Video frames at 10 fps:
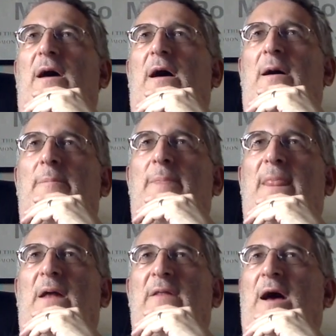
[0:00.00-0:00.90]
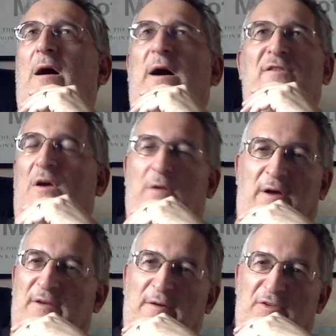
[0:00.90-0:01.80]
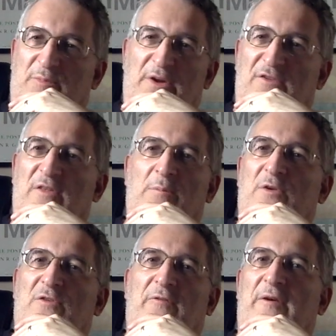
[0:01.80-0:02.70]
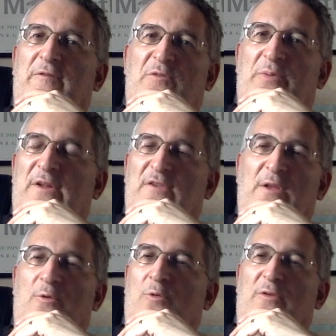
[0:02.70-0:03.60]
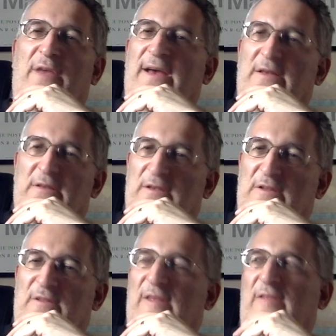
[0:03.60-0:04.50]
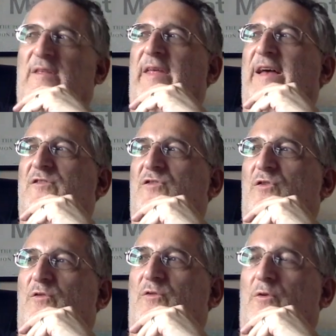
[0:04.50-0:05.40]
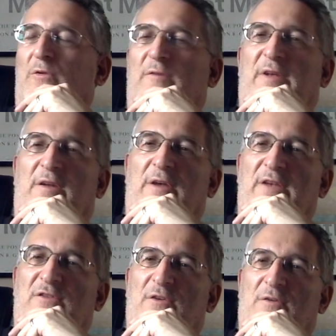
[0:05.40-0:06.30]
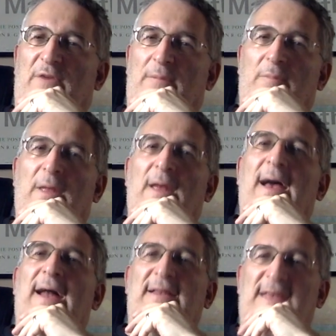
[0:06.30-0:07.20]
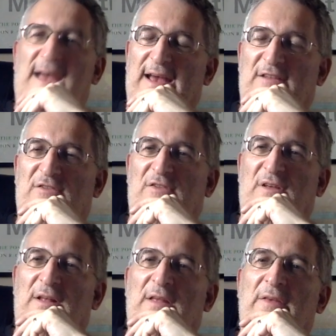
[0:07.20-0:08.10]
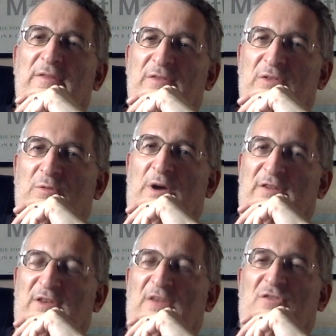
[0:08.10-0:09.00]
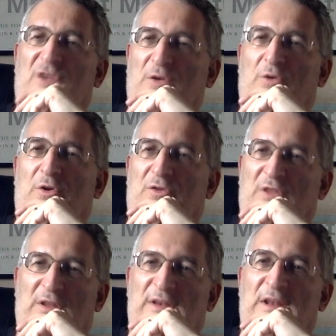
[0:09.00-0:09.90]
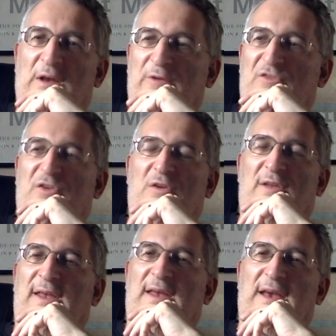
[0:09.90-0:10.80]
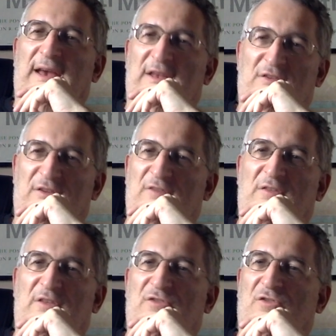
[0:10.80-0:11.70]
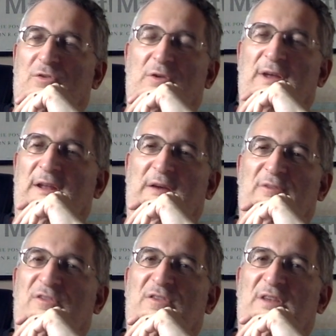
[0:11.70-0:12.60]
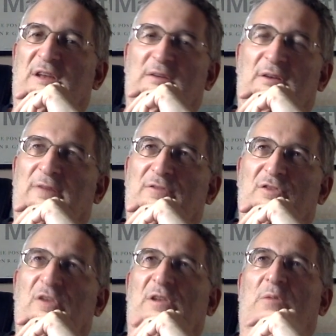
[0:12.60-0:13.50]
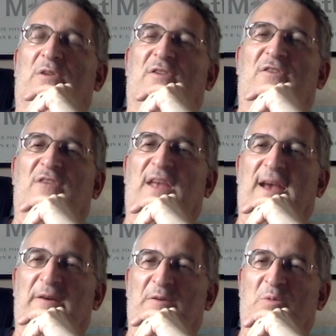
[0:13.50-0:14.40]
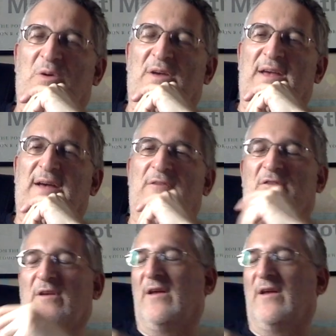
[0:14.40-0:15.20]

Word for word: Um, now, I don't like Elvis Presley and the music of Elvis Presley and all of that that, that stood for and the veneration of him. And yet, the writing is so good that you know I was totally engaged into this story, and I was you know I totally wanted to see how it would work out.